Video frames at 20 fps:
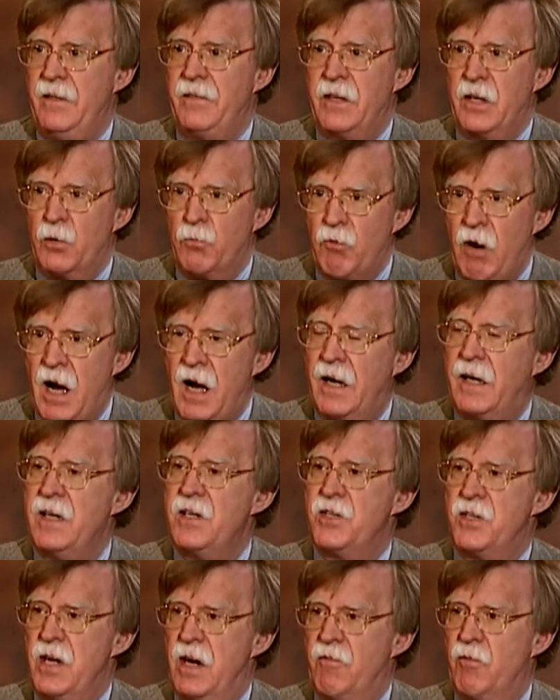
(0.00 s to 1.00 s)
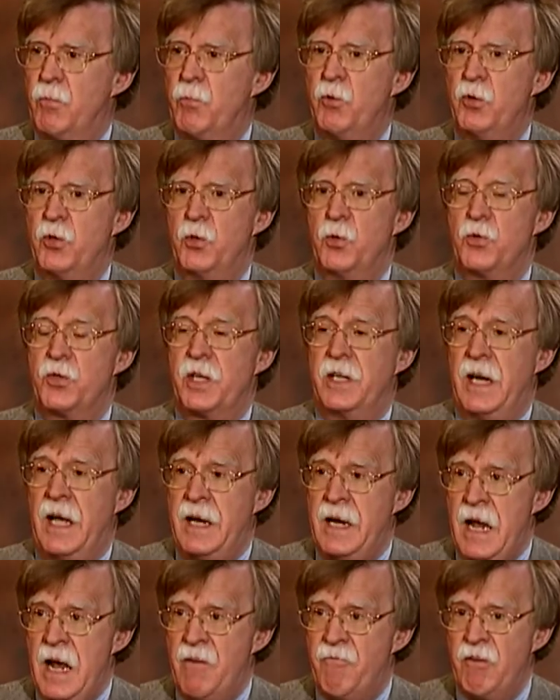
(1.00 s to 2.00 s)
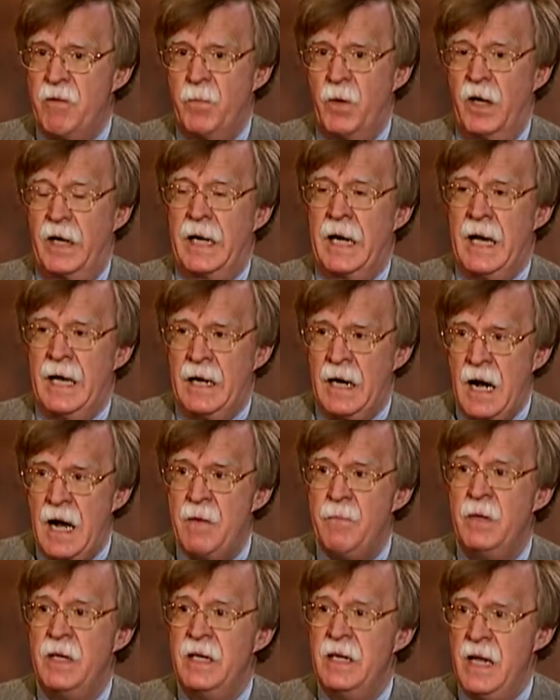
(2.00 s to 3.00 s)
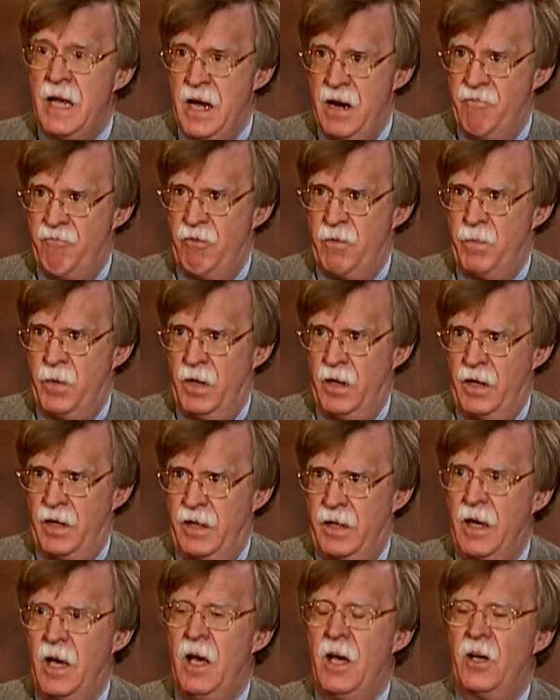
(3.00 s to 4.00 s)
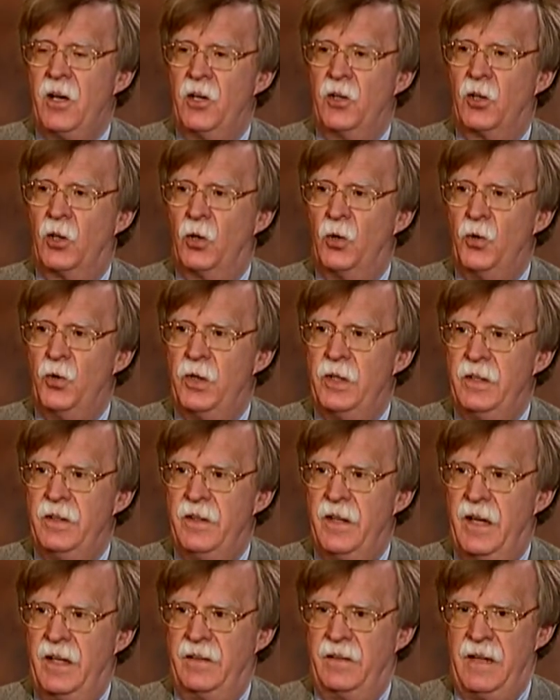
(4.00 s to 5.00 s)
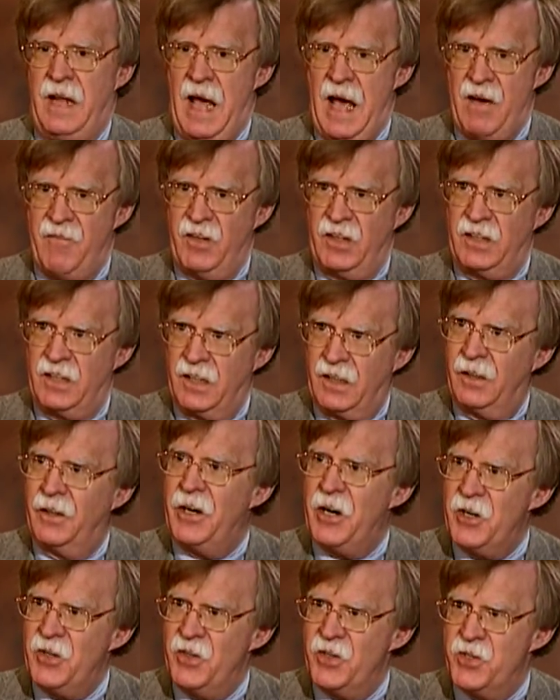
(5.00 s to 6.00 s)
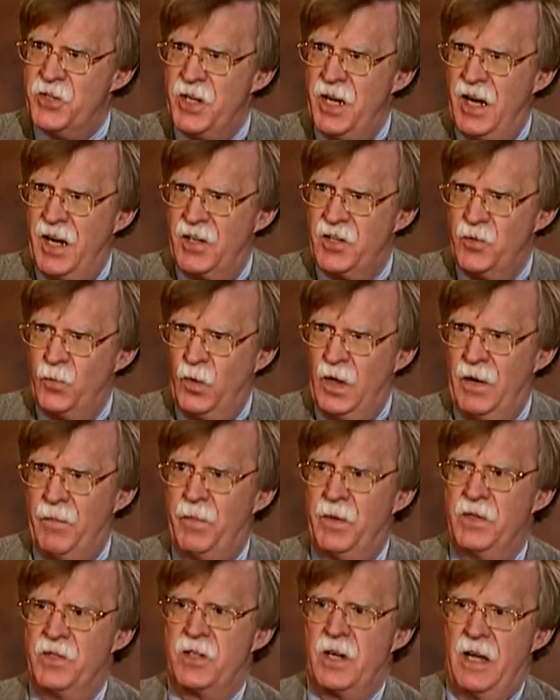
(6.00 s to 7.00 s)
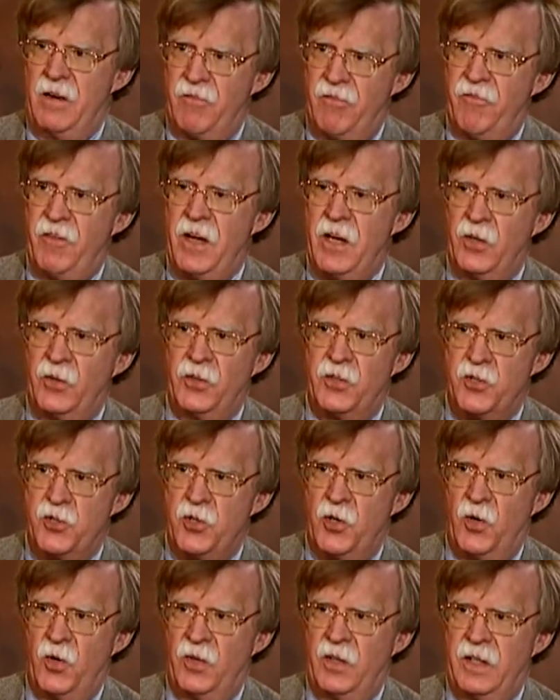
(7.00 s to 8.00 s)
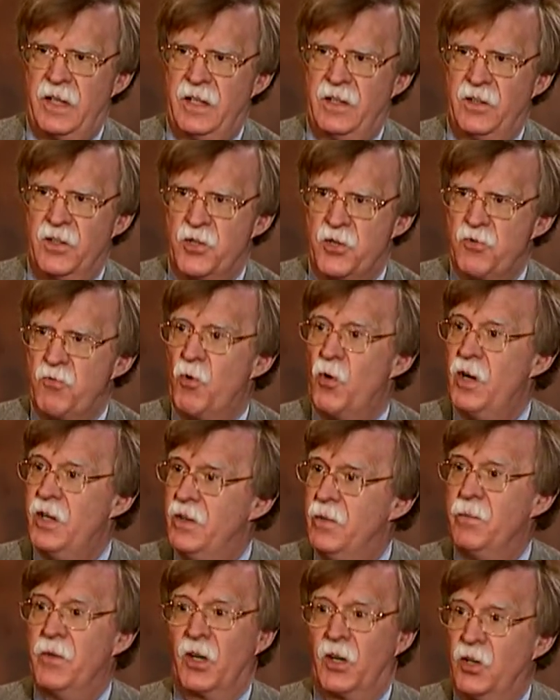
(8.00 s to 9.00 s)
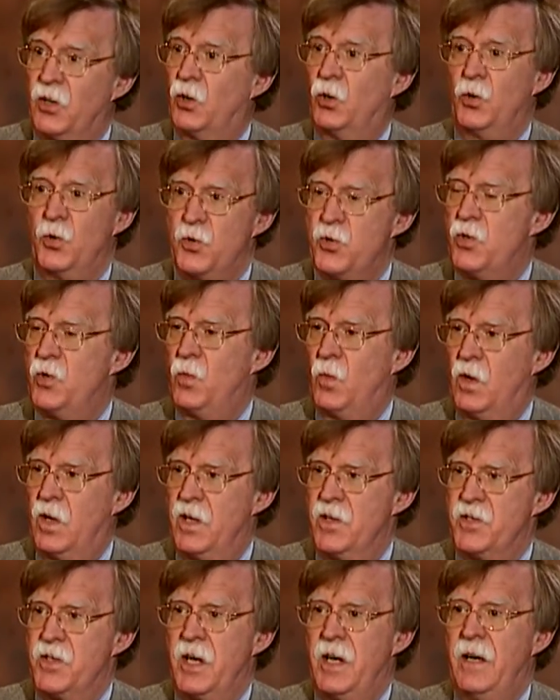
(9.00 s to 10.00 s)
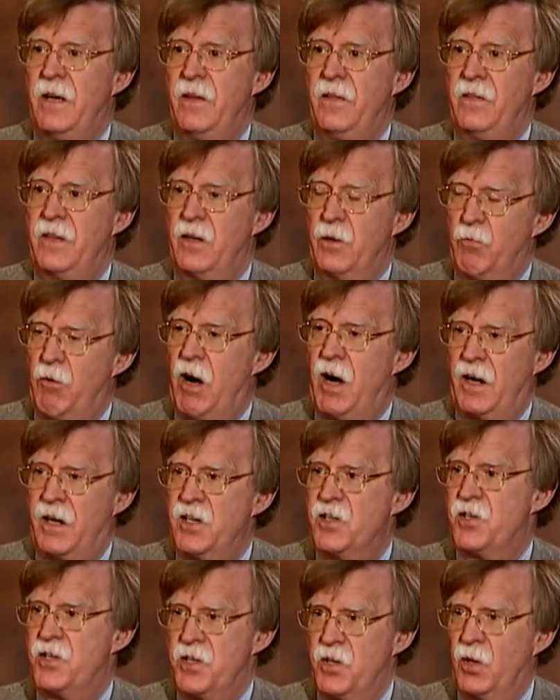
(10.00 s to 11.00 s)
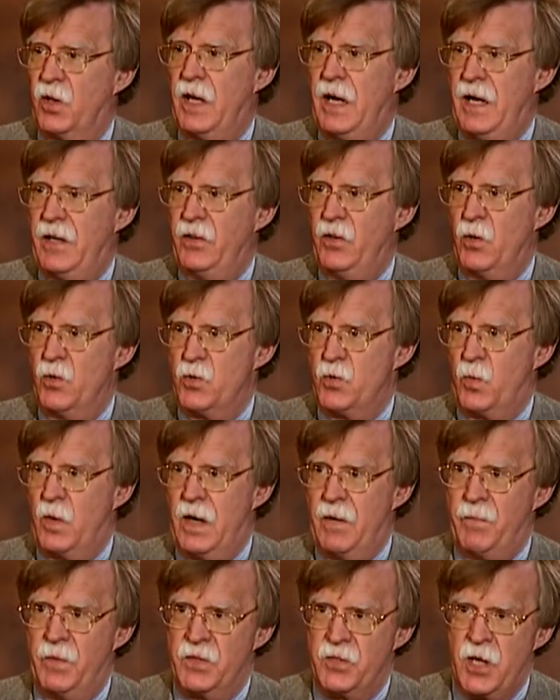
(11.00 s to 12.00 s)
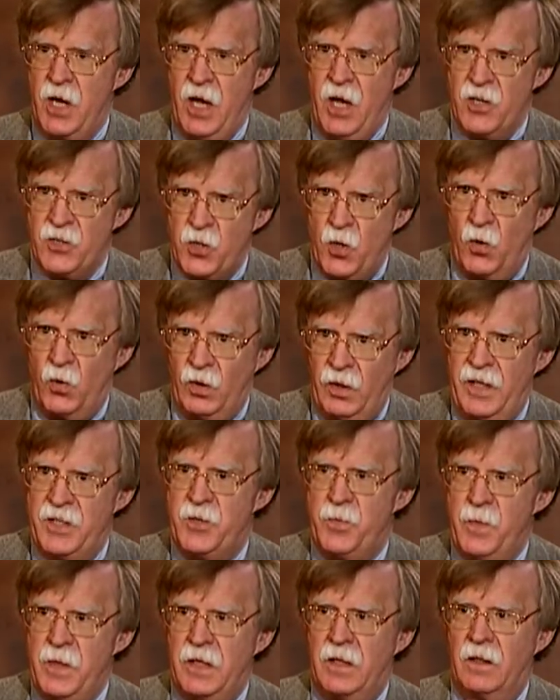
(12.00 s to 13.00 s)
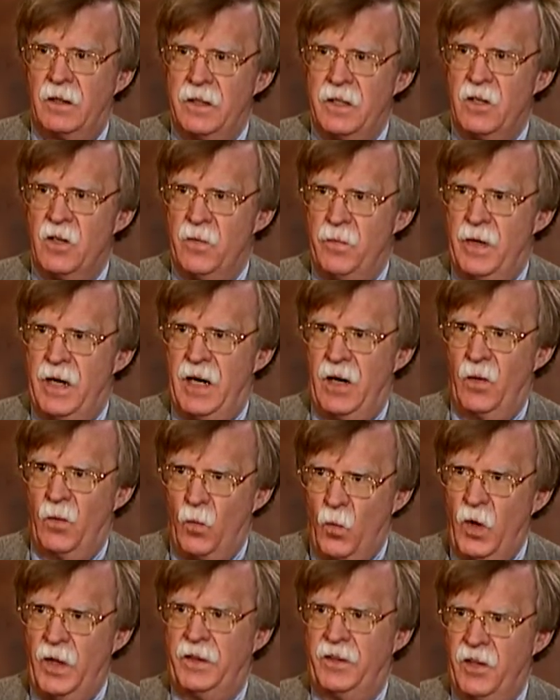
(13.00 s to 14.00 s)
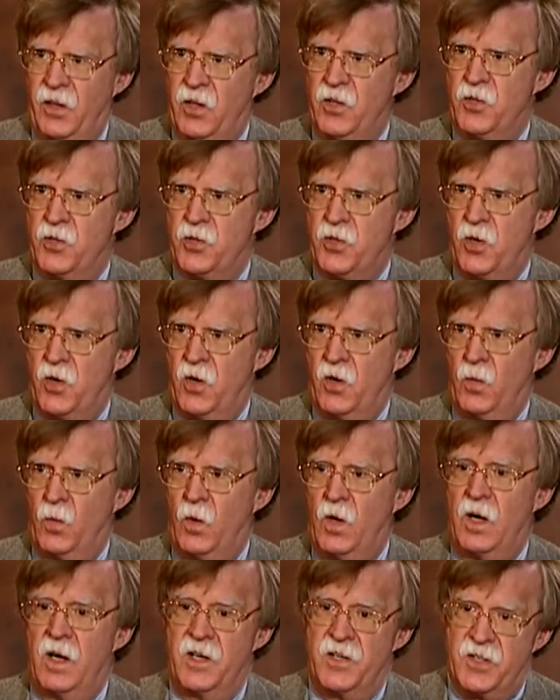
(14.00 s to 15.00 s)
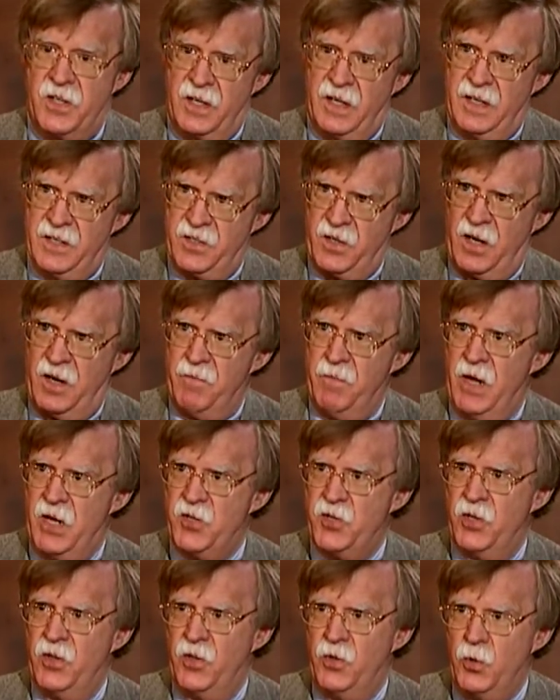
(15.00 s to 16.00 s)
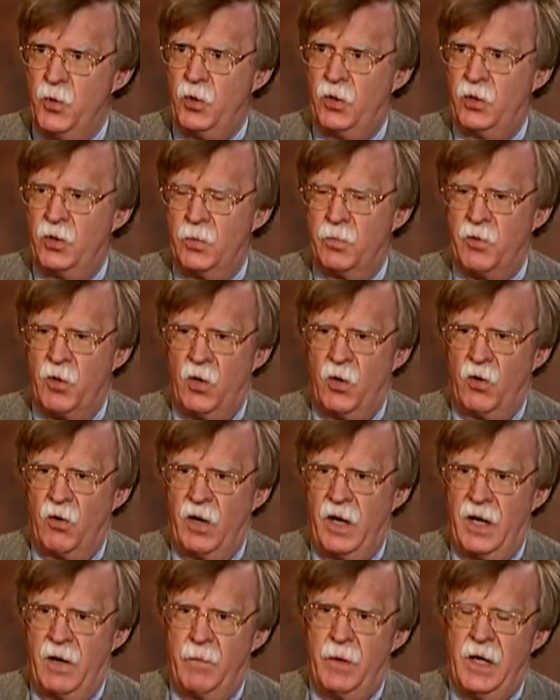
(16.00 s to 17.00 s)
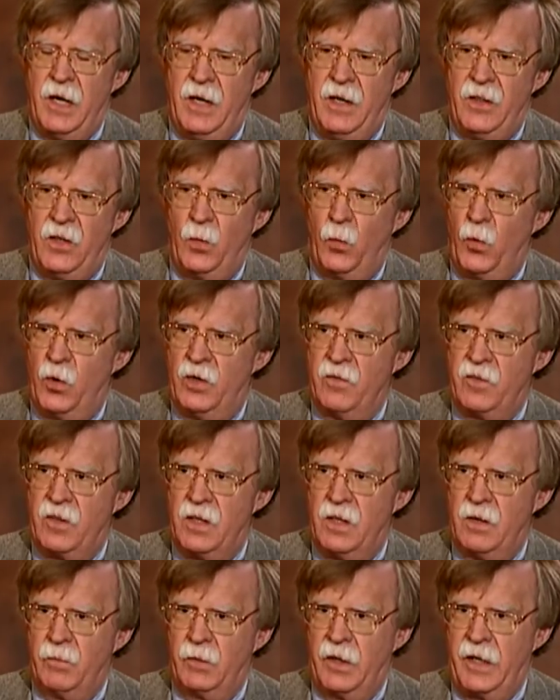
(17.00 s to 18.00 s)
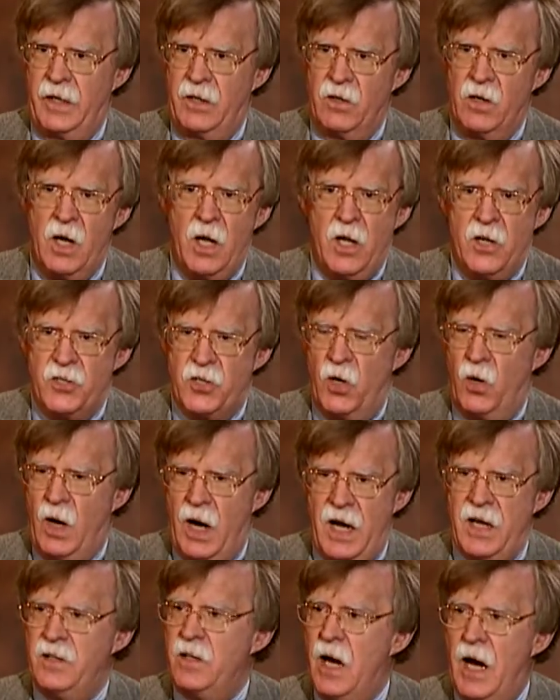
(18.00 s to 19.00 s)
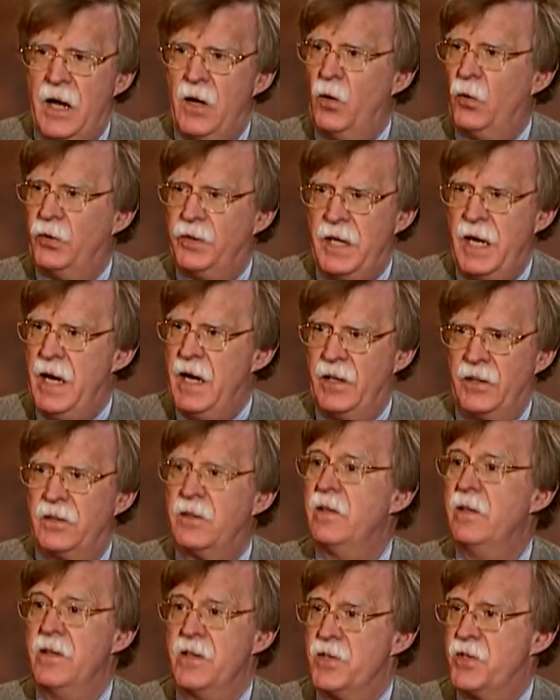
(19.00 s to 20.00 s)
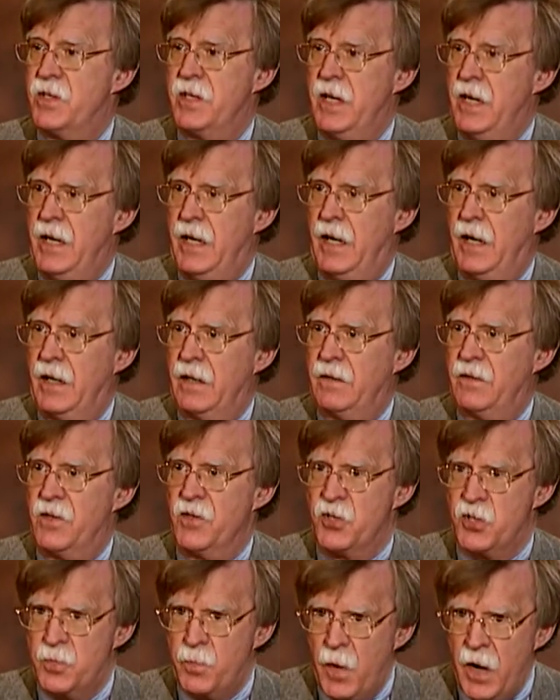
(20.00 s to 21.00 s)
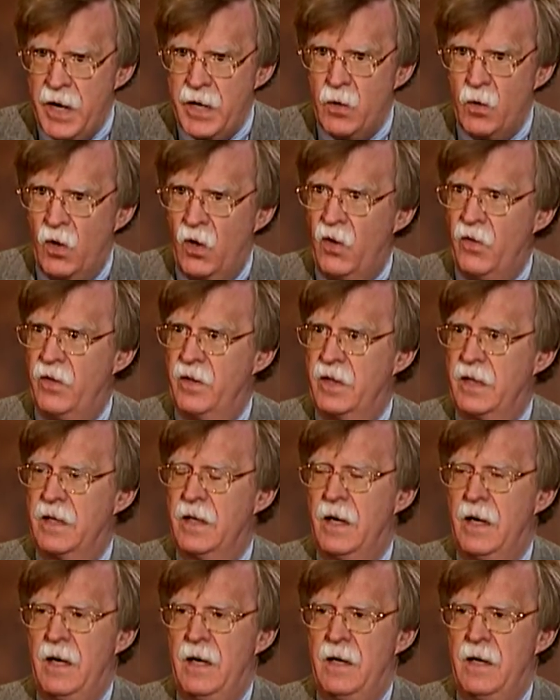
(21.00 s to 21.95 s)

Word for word: The Iraqis never produced it, and everybody, and I mean everybody, concluded that having declared the stocks of weapons and failed to show that he had destroyed them, the conclusion was the Iraqis still had those weapons. So let's be clear about what the concern was, and as I mentioned, the nuclear program that would have come later. So I don't doubt to this day, despite all the